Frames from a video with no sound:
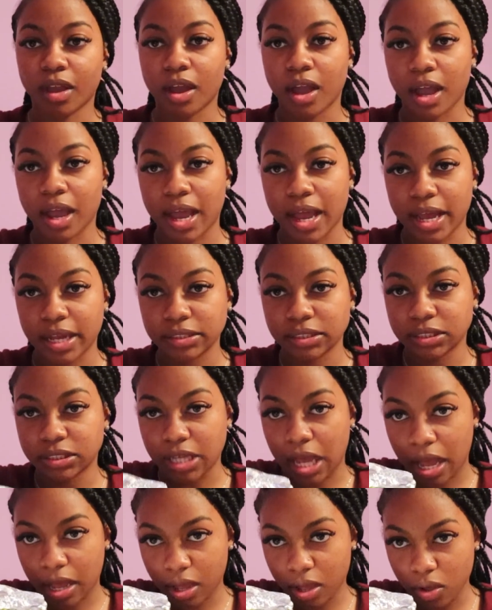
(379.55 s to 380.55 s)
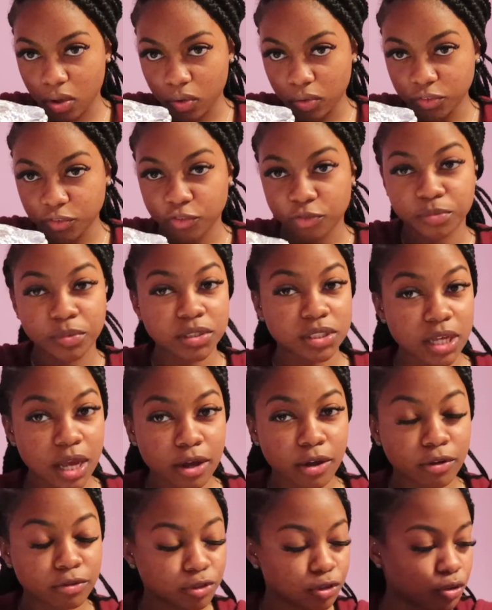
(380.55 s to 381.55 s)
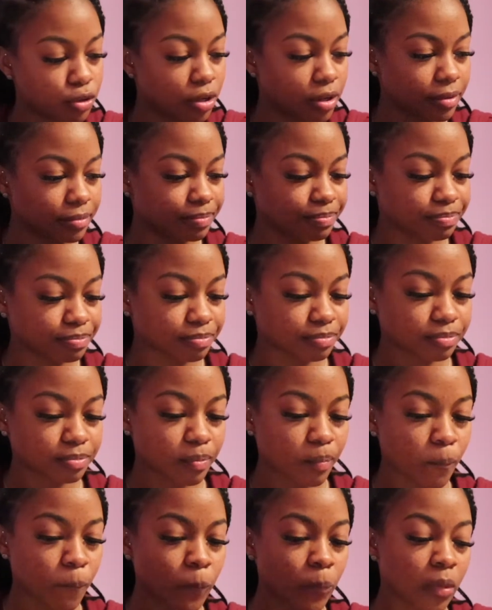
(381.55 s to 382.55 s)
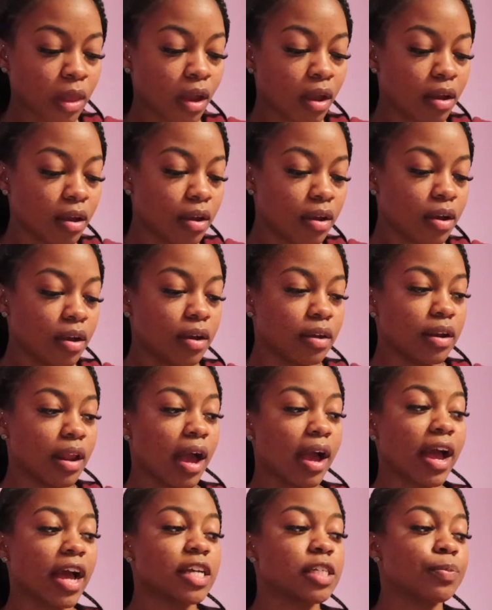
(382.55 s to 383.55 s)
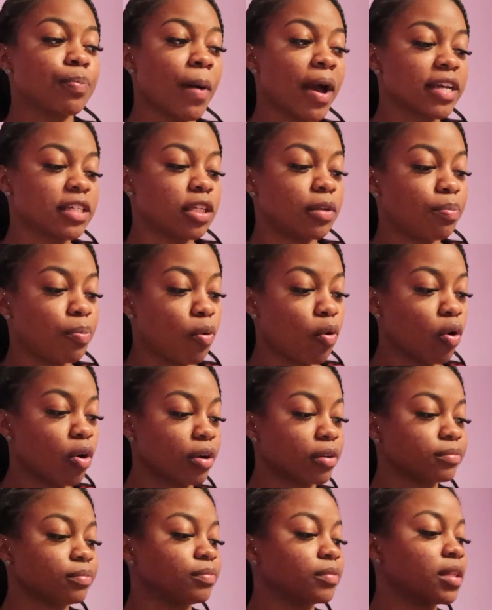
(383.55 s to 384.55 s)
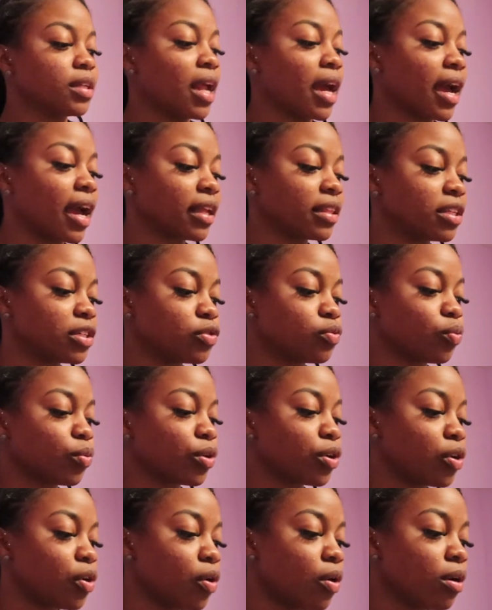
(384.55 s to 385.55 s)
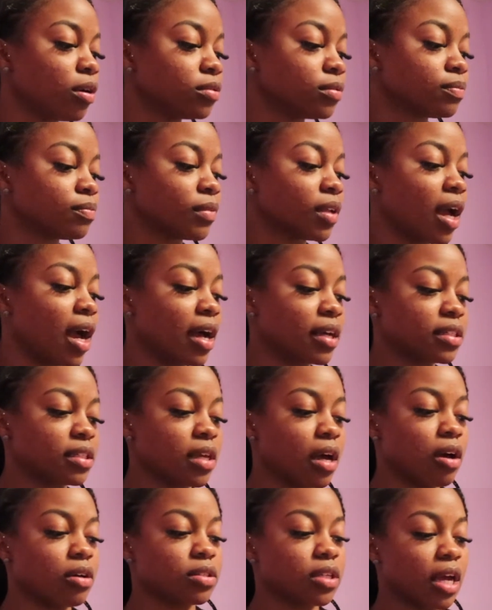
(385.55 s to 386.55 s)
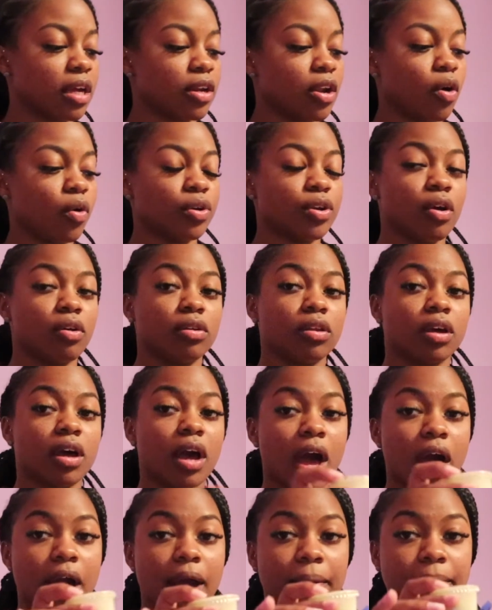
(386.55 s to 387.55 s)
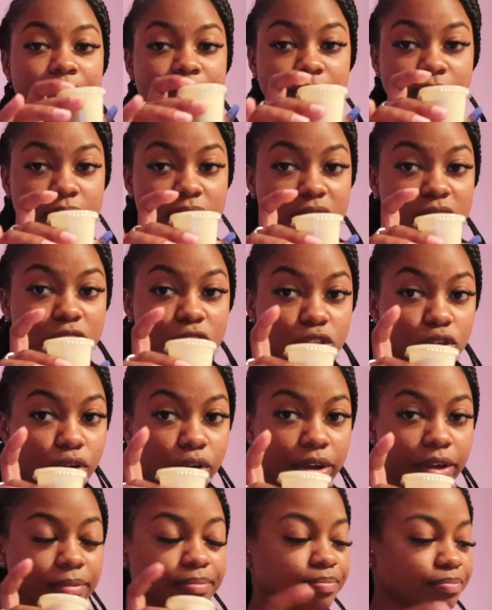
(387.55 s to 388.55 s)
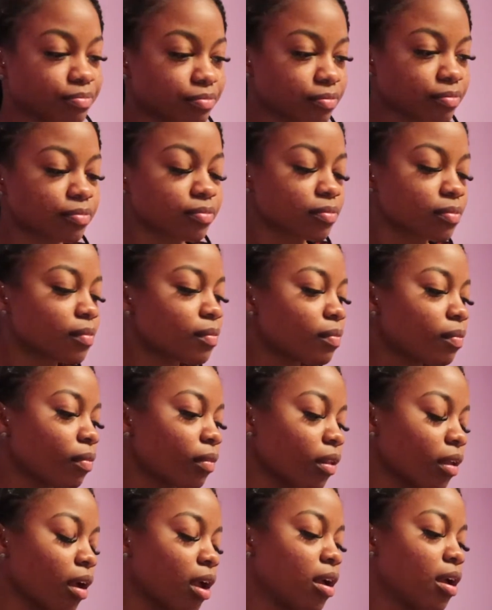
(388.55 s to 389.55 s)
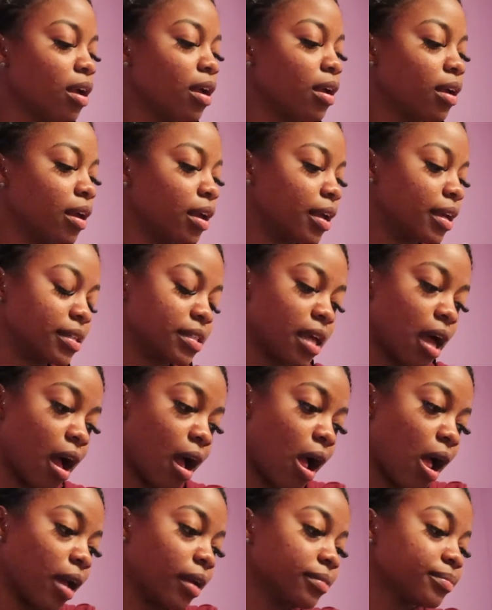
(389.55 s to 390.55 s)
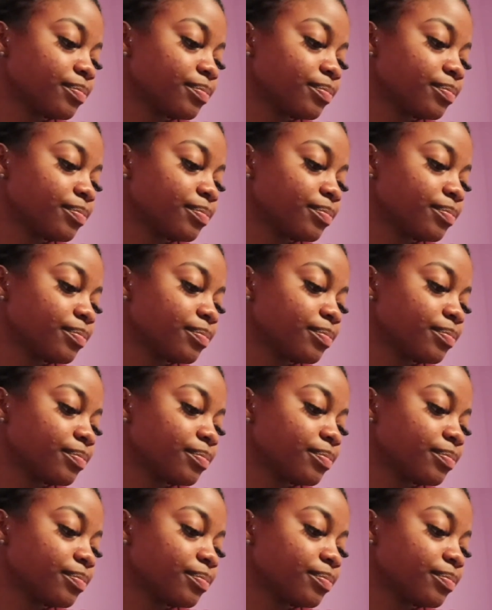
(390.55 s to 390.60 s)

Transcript: I got tacos from the taco truck. I got spicy pork, and I got this real hot sauce. I know it don't look hot because it's green. It's hot.